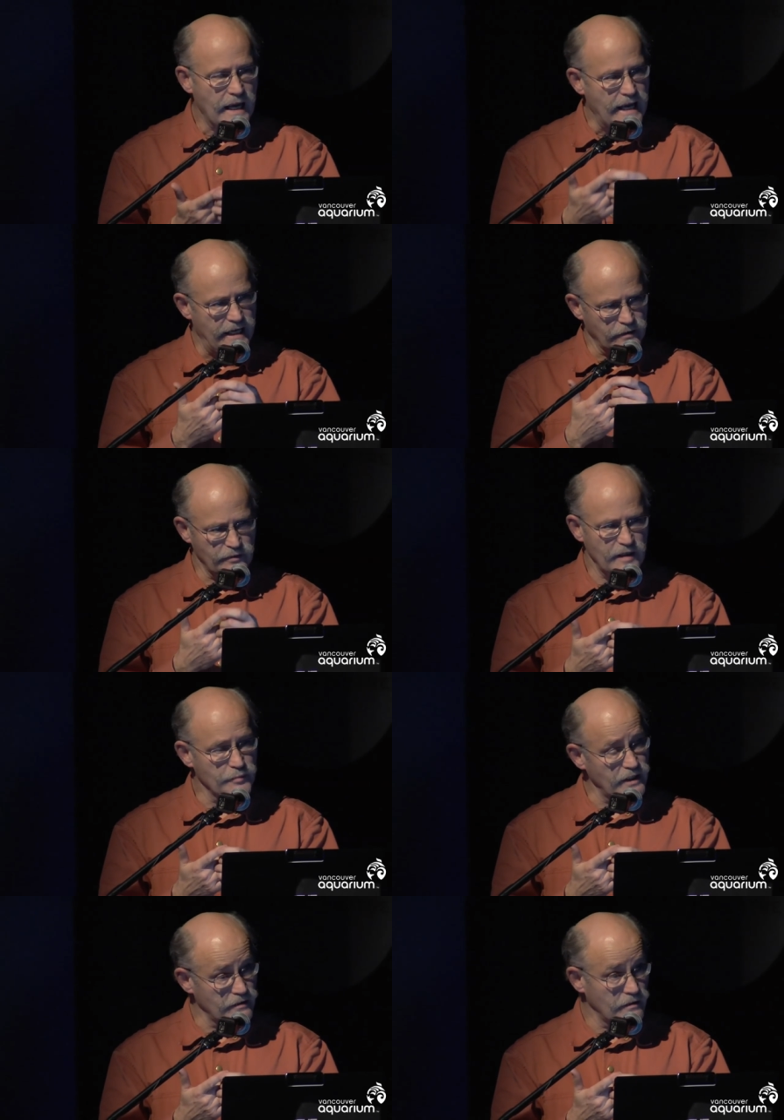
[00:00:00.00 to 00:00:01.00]
and Great
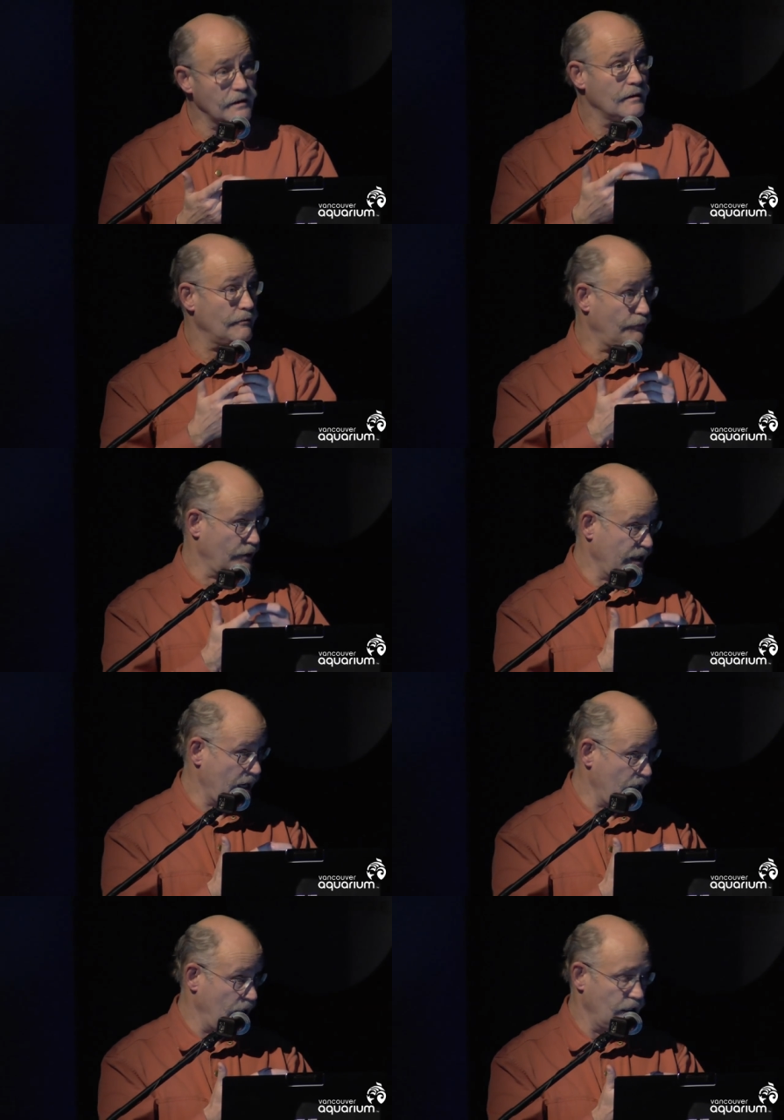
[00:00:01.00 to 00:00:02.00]
Britain for
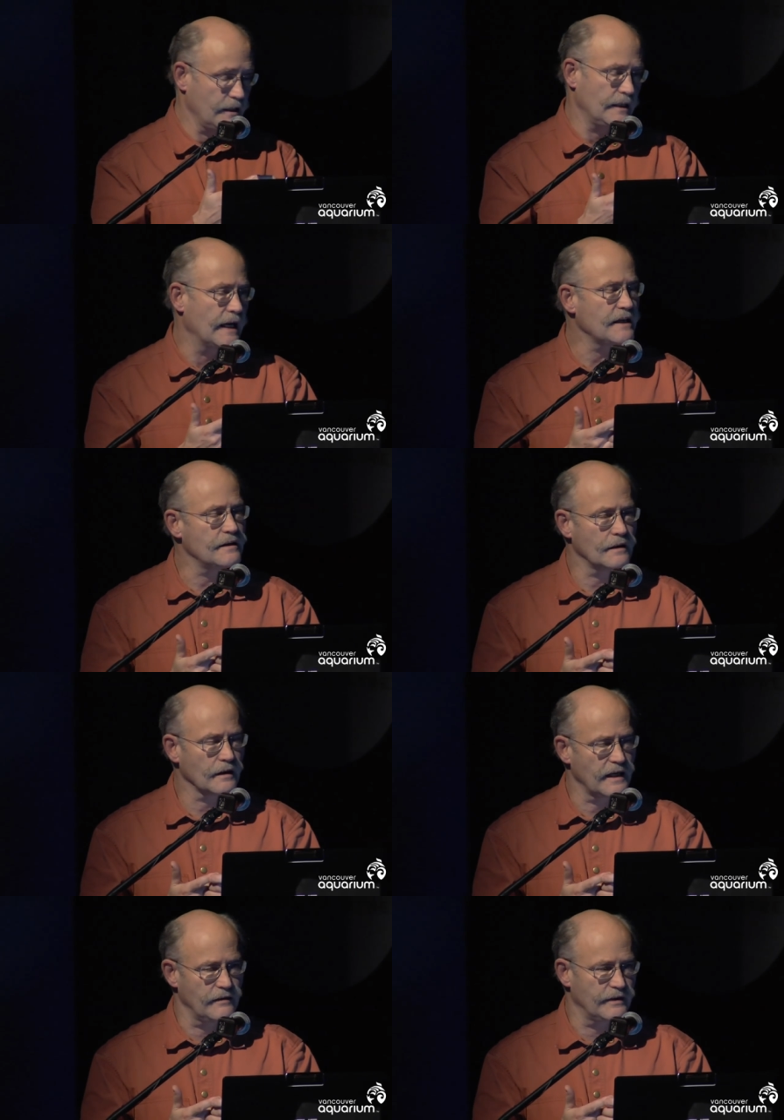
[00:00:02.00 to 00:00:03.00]
Canada in
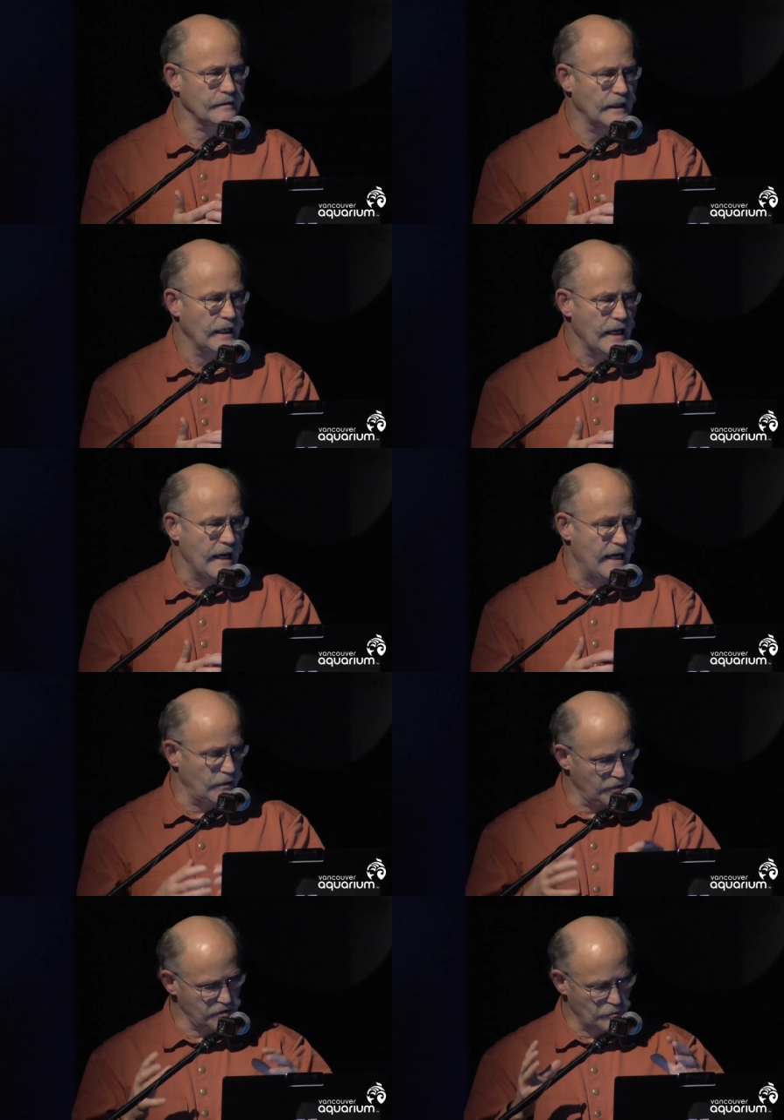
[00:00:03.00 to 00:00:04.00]
1911. And
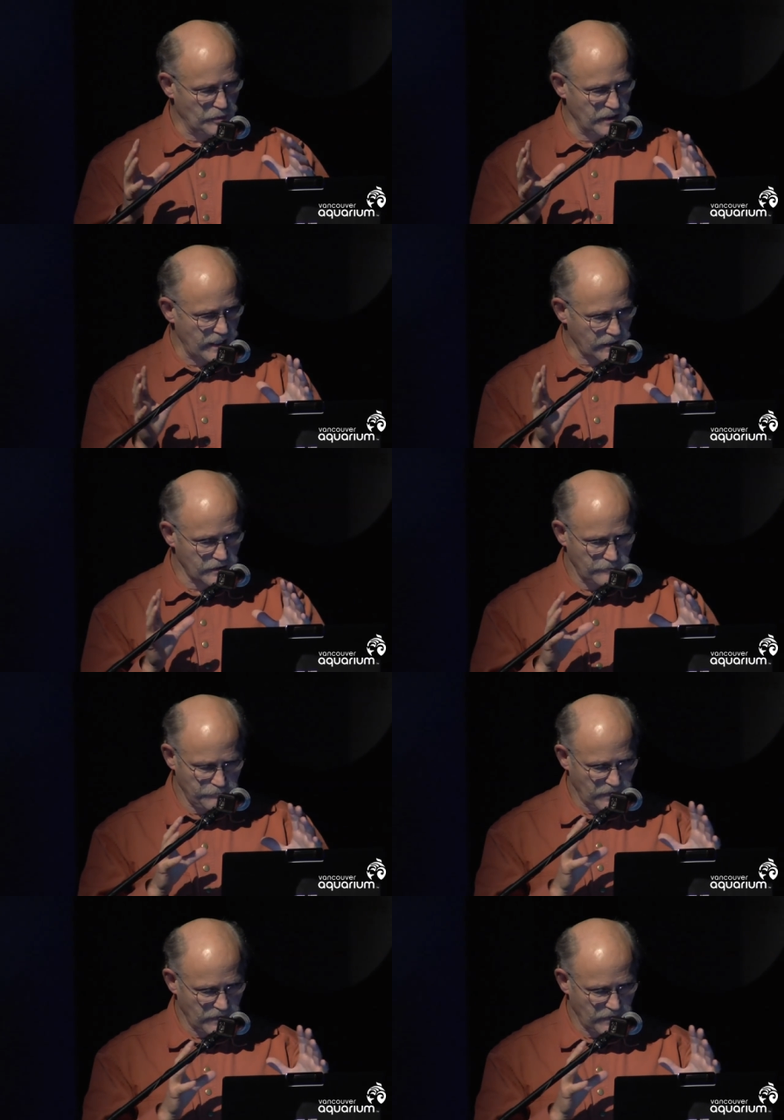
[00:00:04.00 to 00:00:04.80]
it was to protect